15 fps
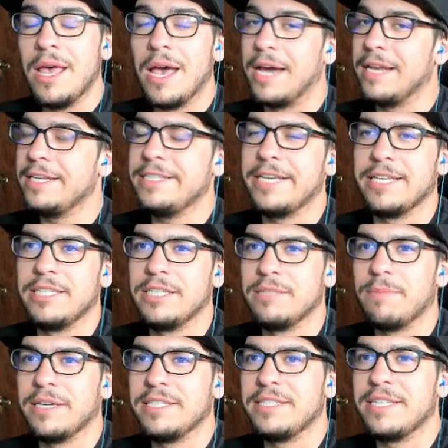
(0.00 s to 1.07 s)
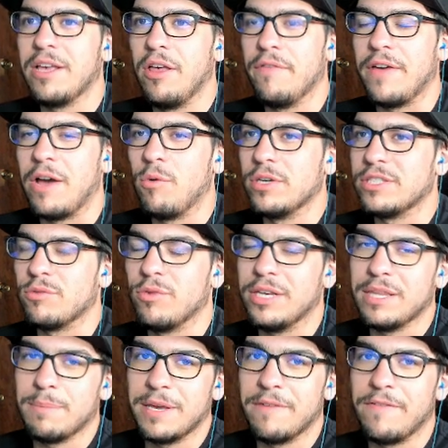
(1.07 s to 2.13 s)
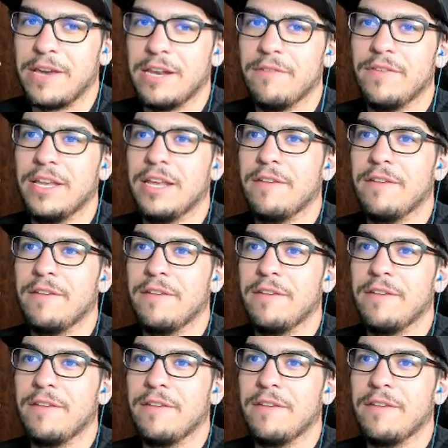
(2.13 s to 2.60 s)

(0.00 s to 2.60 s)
I did test this myself. I wasn't really the big fan of it.